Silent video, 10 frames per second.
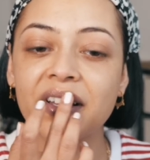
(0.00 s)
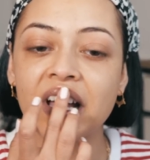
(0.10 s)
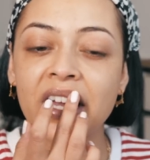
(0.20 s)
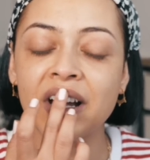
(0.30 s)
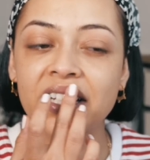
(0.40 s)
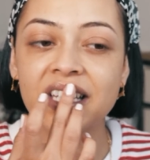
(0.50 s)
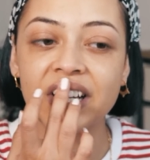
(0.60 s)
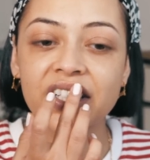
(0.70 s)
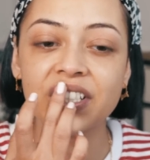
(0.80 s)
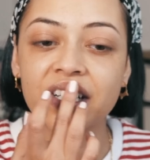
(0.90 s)

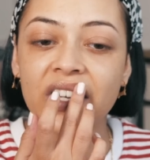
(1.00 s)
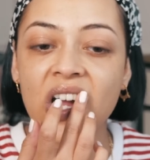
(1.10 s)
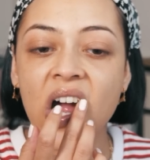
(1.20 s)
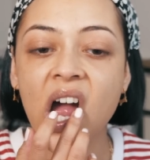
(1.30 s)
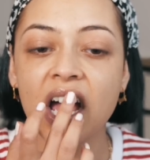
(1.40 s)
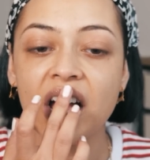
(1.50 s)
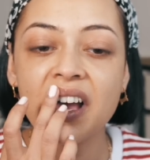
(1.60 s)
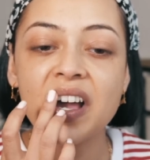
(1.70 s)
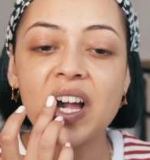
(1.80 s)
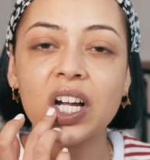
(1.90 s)
texture.
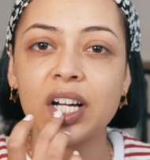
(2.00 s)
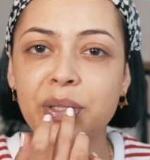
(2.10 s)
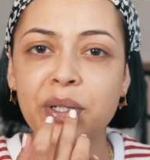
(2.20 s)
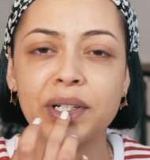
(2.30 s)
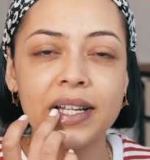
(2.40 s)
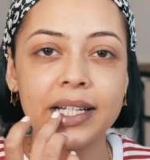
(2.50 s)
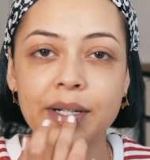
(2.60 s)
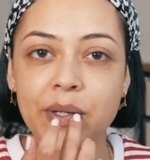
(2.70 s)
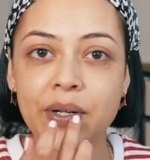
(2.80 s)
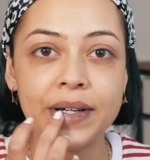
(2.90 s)
Goes on like an
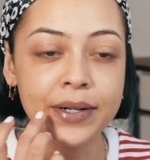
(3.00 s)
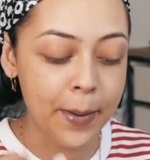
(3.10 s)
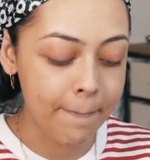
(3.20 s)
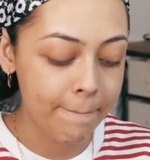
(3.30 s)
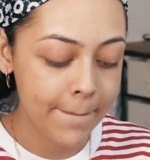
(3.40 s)
oil.